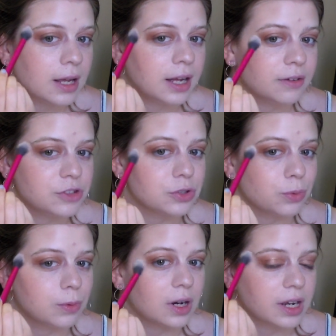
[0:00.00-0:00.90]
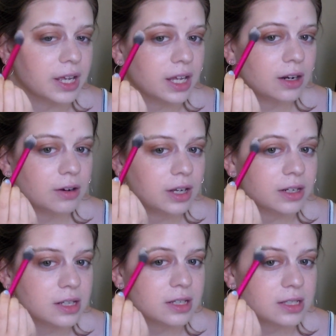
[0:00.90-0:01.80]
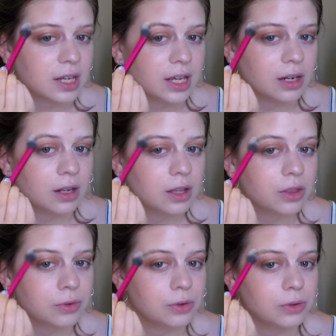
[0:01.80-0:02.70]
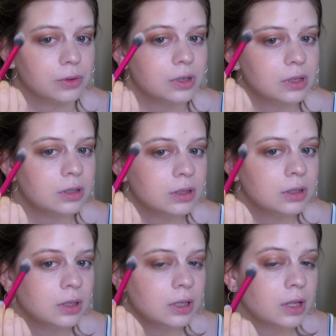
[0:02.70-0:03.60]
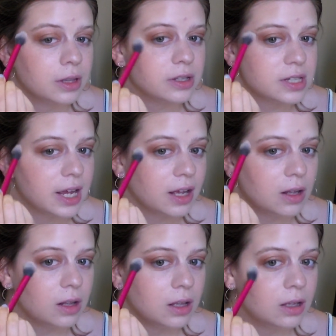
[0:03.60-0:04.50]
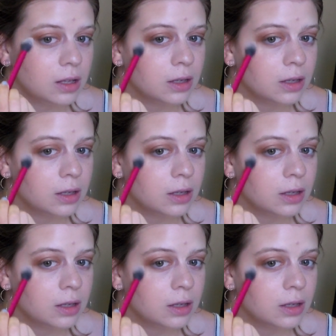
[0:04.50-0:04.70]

kind of just work it into the skin through the tail